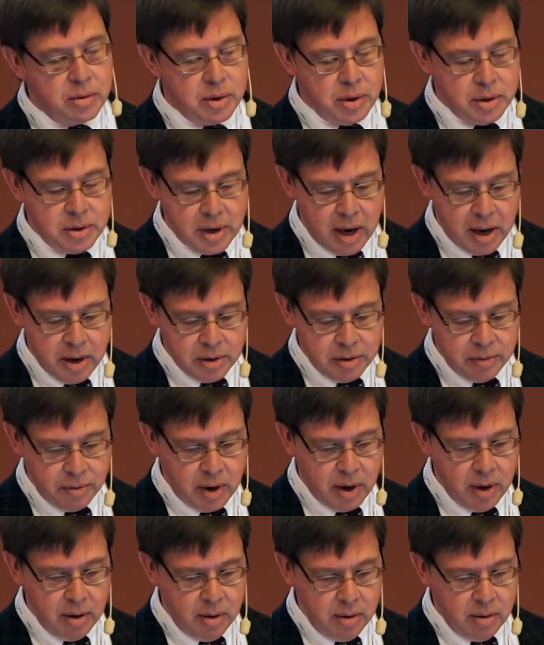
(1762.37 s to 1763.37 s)
to
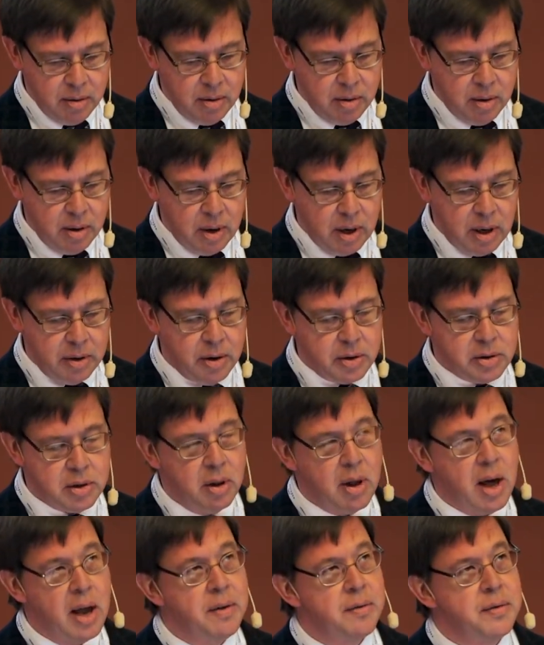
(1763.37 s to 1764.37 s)
satisfy. And there's a
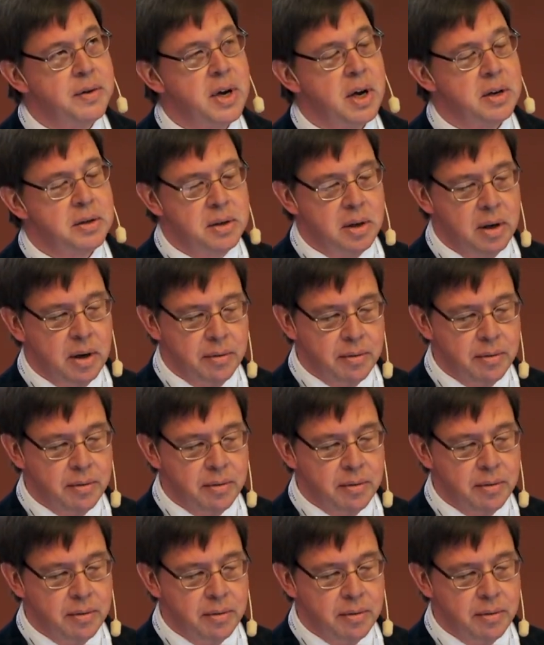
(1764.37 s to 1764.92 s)
lot of testing